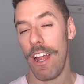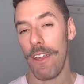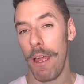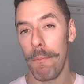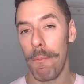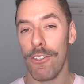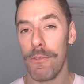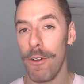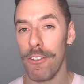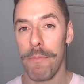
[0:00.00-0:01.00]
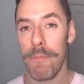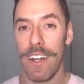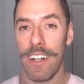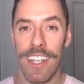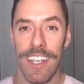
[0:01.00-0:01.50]
a much better
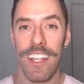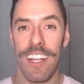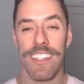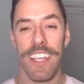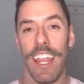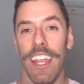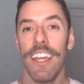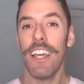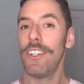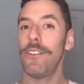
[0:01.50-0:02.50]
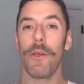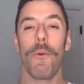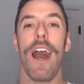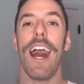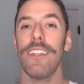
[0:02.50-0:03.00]
test than say doing
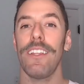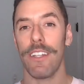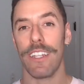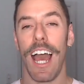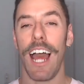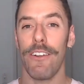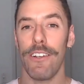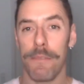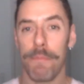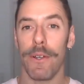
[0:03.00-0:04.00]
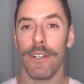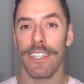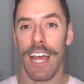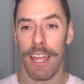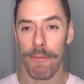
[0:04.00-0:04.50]
100 calories per
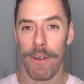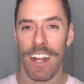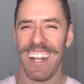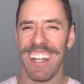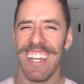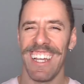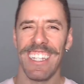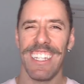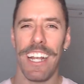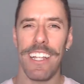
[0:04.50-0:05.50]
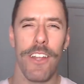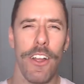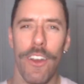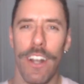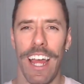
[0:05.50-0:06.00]
time, right? Like that is not
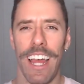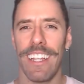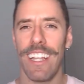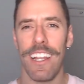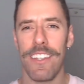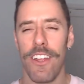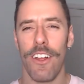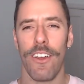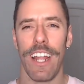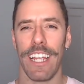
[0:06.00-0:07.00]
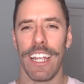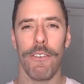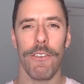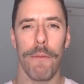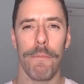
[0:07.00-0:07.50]
gonna give
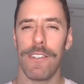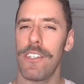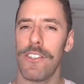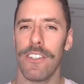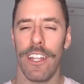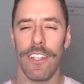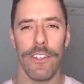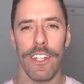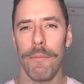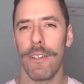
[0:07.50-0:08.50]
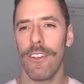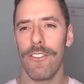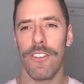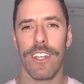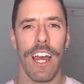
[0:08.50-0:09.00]
you the precision that you need, because
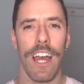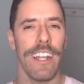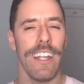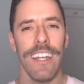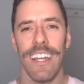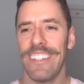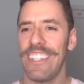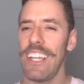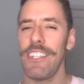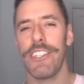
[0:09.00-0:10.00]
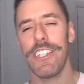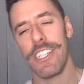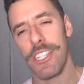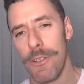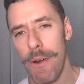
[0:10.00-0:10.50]
you can change the
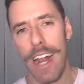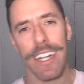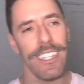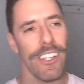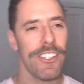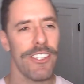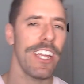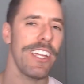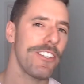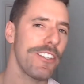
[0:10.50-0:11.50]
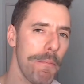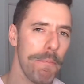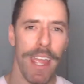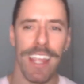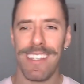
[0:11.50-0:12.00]
strategy, change the
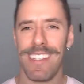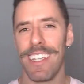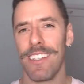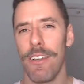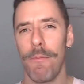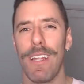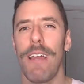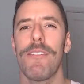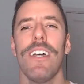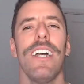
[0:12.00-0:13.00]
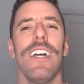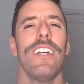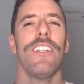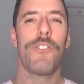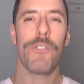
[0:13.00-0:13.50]
pacing sometimes,
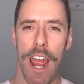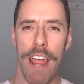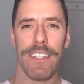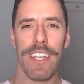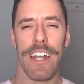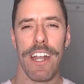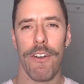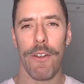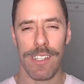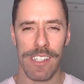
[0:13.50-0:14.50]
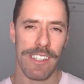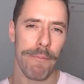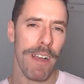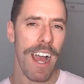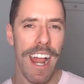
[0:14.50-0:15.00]
drive the anaerobic system
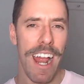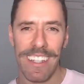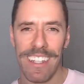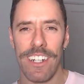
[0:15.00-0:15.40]
harder.